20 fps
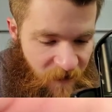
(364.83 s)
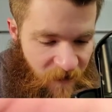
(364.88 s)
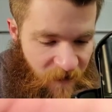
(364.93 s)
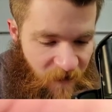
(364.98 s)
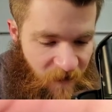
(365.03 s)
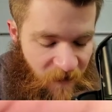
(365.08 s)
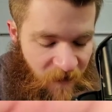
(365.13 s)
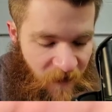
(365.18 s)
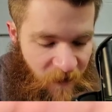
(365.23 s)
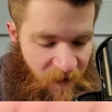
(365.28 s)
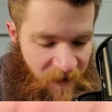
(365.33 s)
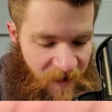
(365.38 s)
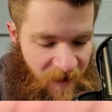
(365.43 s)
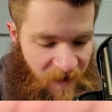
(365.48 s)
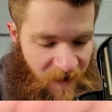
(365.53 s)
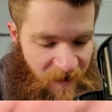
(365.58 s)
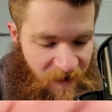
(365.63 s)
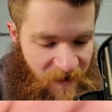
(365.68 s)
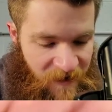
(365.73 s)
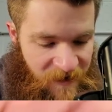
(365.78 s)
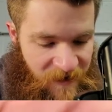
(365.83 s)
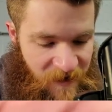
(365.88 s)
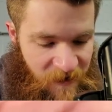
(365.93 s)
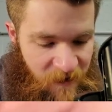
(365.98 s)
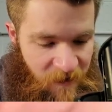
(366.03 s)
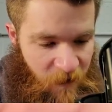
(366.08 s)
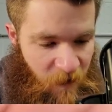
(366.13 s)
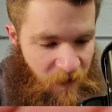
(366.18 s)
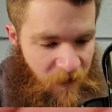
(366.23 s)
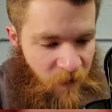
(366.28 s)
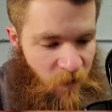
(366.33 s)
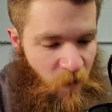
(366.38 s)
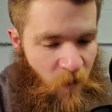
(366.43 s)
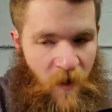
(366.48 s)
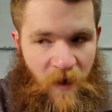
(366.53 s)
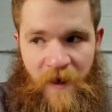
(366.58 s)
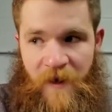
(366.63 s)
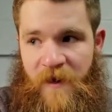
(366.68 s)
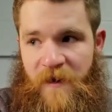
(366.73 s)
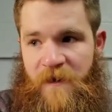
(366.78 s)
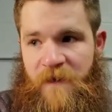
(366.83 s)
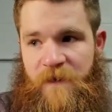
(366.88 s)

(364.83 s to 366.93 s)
All right, we got 1941.